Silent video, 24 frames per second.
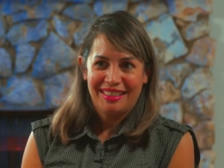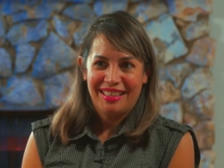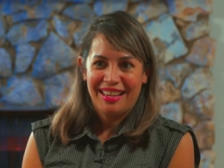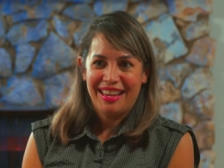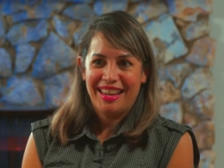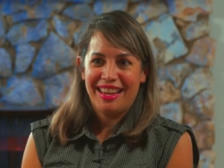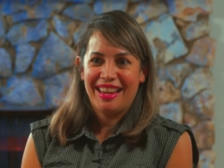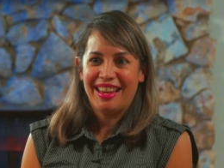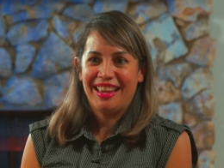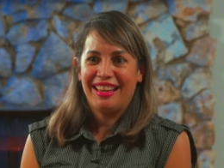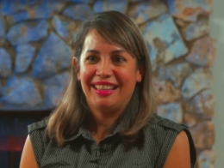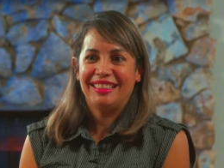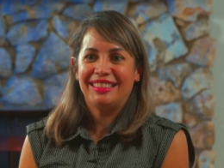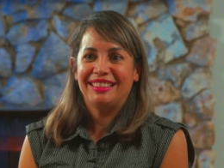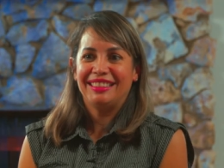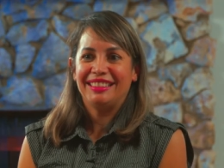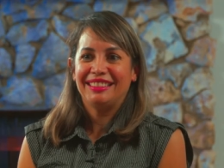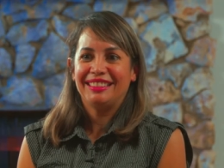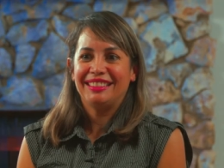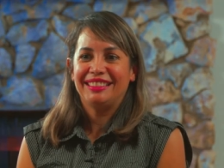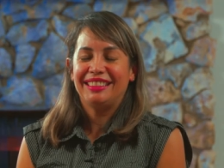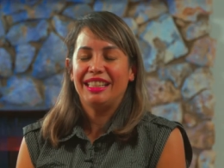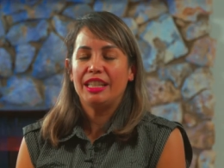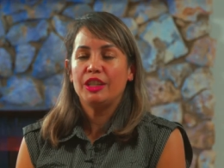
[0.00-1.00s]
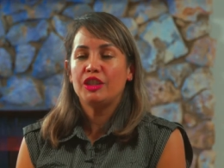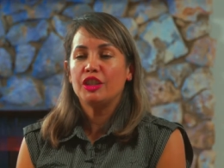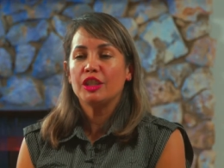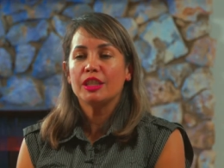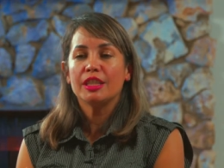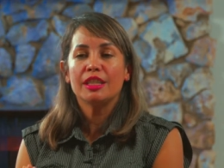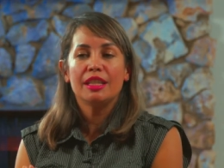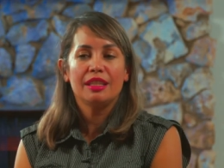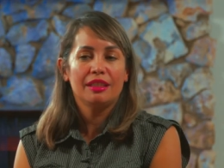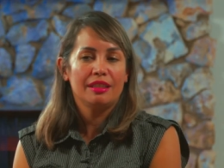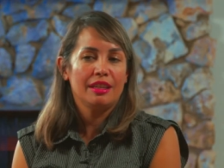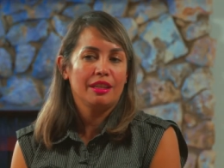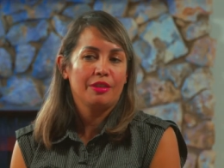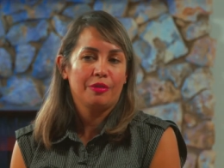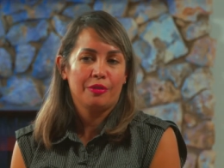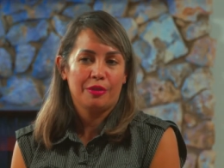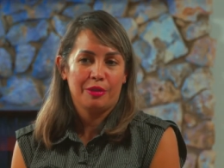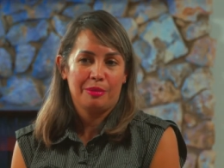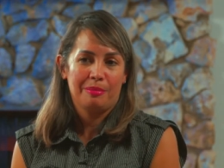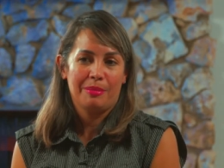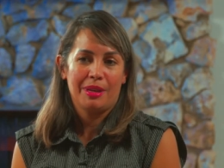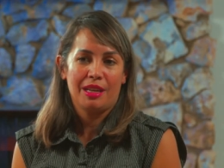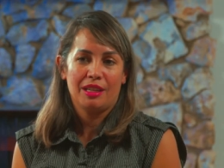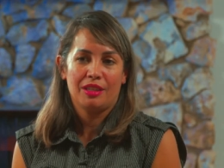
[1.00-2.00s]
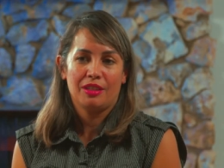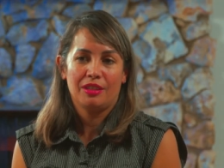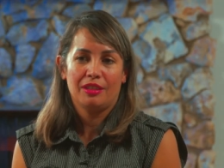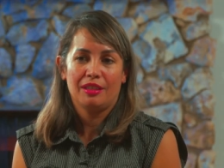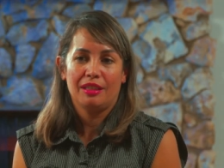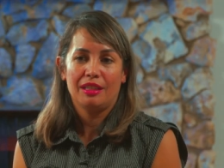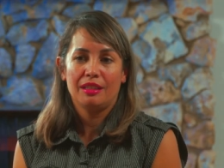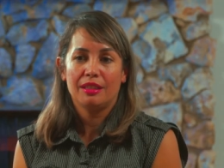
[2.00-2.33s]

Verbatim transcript: and they just need the information.